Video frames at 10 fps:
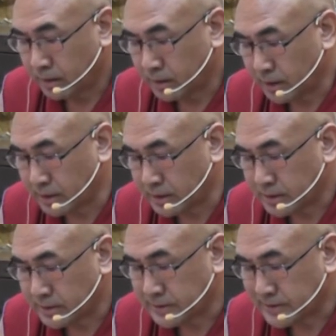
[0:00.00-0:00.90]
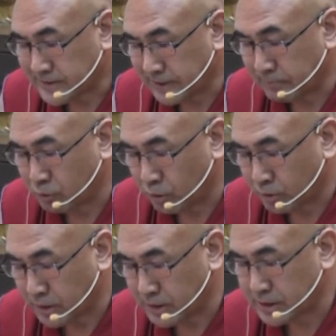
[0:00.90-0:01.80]
Third,
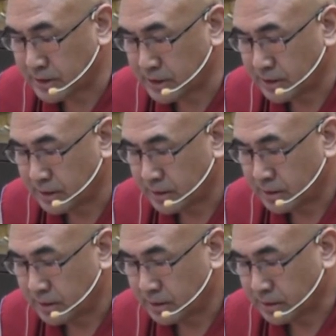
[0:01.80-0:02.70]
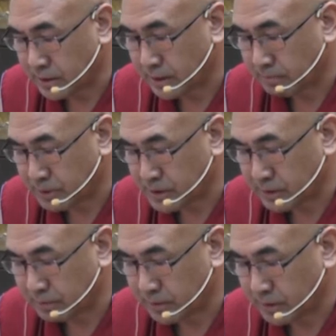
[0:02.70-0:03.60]
self-cognized direct
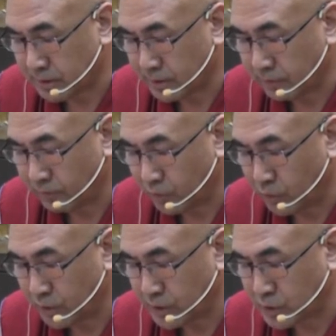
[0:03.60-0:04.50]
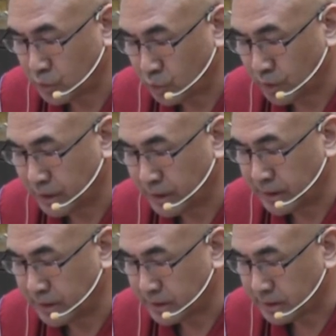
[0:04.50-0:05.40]
perceiver. The four is
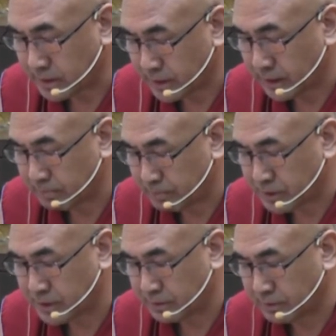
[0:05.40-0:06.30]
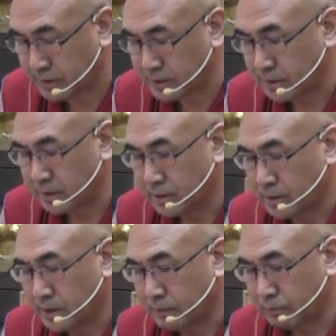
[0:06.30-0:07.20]
yogi direct perceivers.
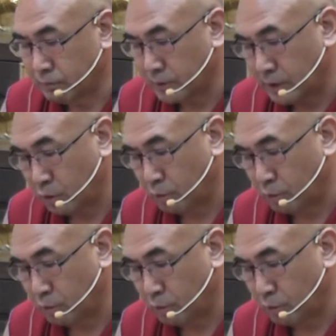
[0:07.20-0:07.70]
But now